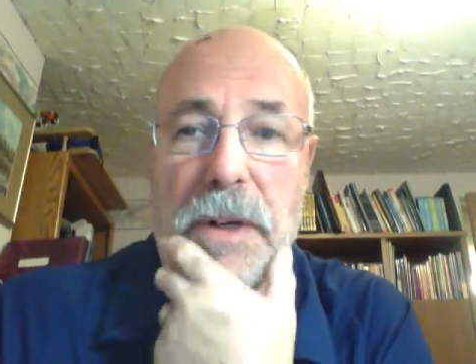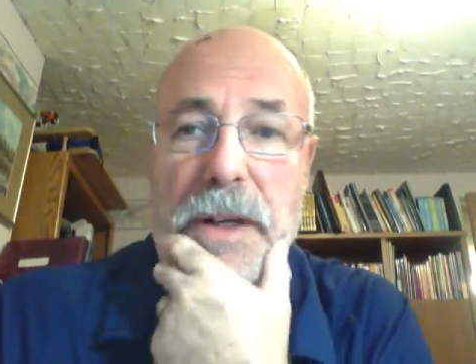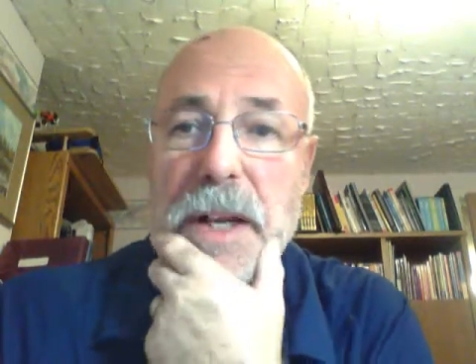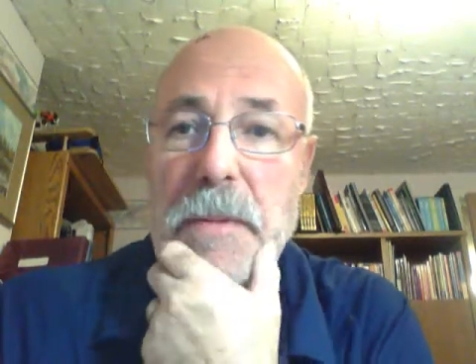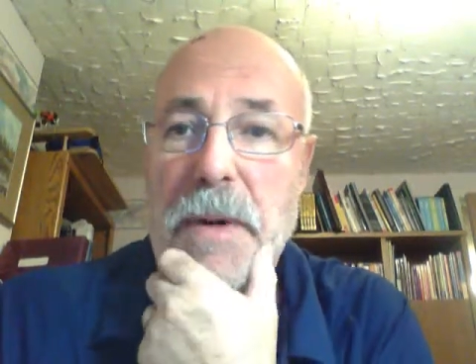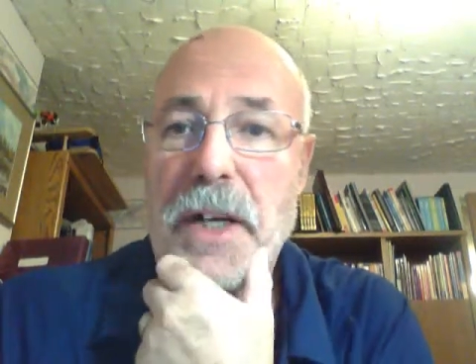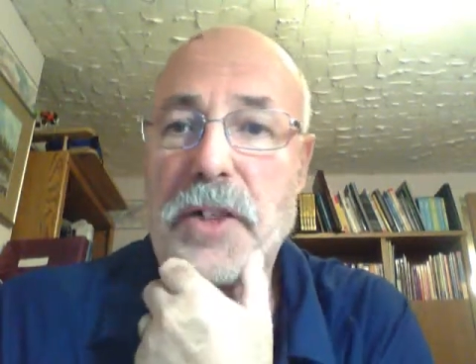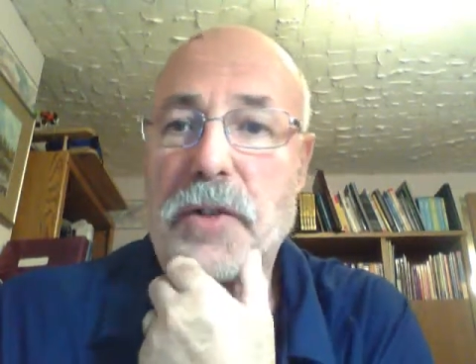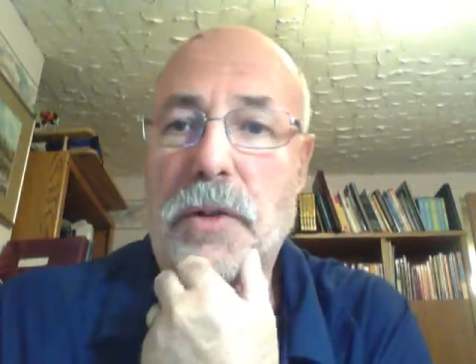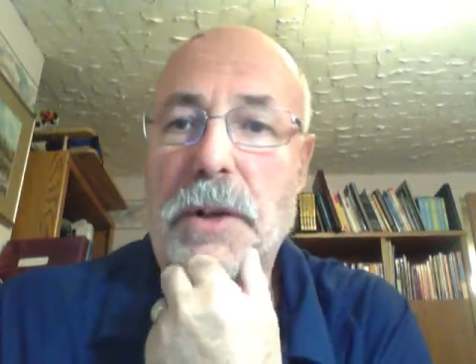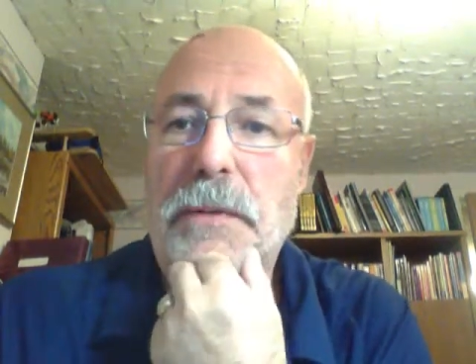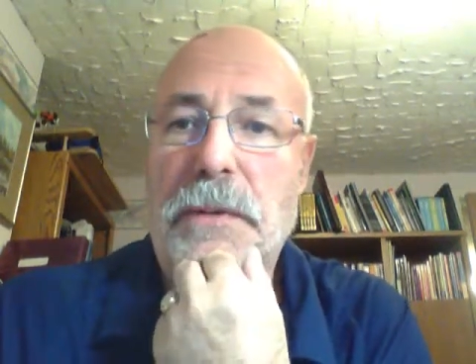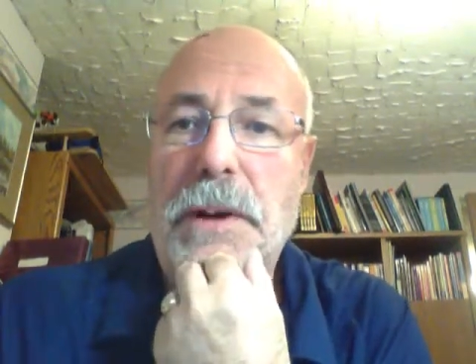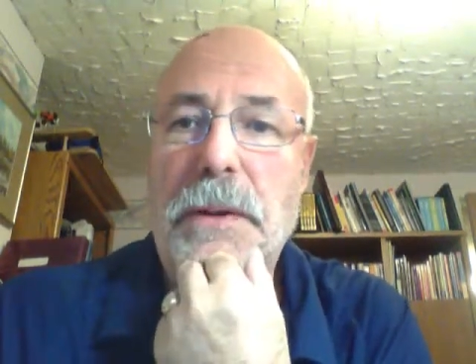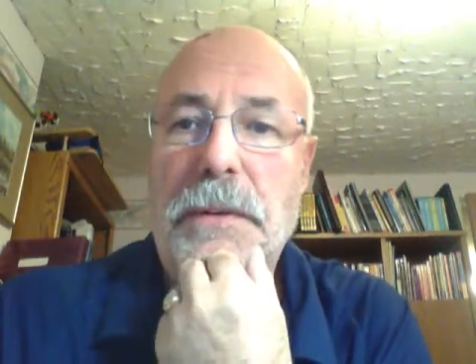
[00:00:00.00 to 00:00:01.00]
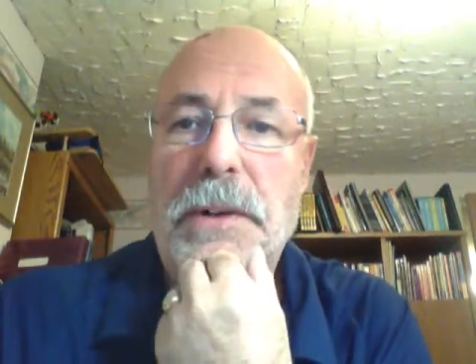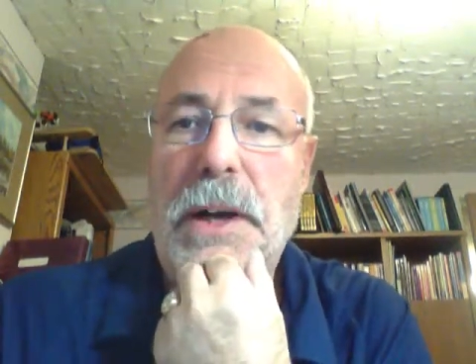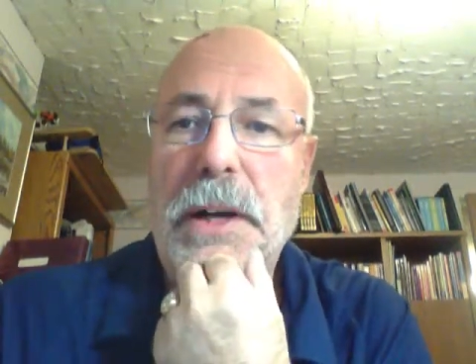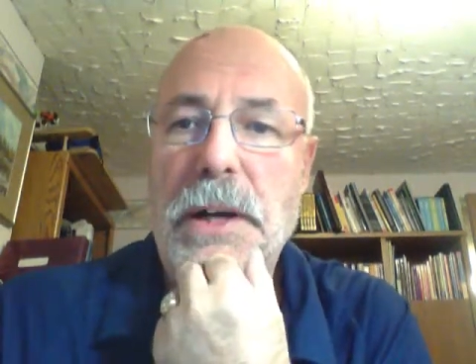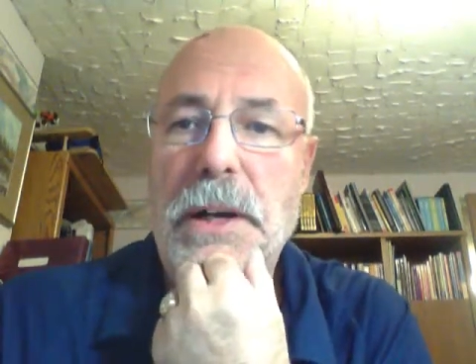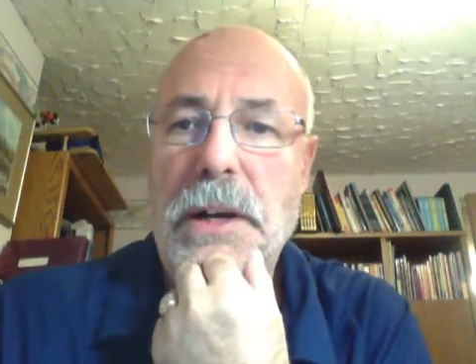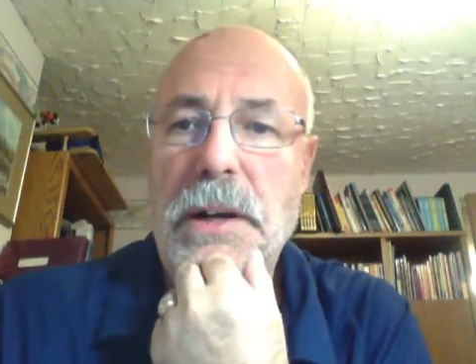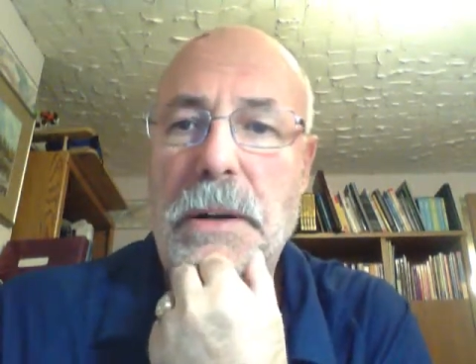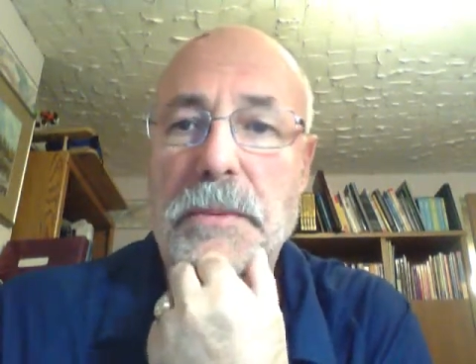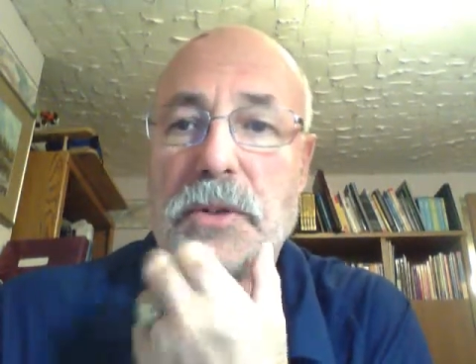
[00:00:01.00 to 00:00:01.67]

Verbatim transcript: but am I sorry for I've got it here?